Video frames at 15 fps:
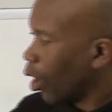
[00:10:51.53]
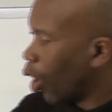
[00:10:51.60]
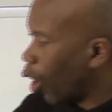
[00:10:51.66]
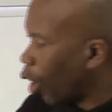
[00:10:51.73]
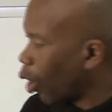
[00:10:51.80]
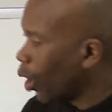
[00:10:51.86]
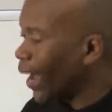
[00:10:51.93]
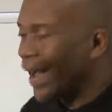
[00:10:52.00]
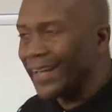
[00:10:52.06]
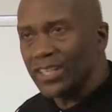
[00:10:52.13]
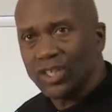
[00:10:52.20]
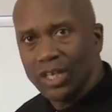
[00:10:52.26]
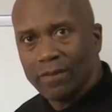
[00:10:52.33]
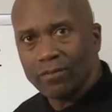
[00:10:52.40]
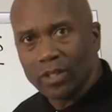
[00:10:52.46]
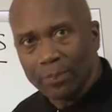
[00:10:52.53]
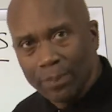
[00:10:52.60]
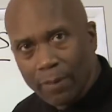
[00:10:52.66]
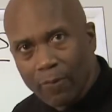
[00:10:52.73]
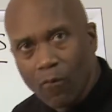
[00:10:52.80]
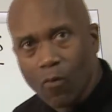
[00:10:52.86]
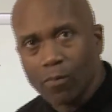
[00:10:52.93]
All high achievers and
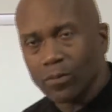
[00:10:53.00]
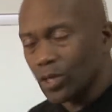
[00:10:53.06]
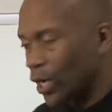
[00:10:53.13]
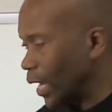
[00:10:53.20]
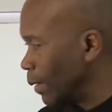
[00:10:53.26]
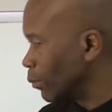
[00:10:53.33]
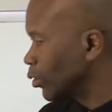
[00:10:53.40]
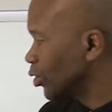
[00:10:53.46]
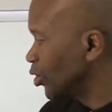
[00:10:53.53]
peak performers are able to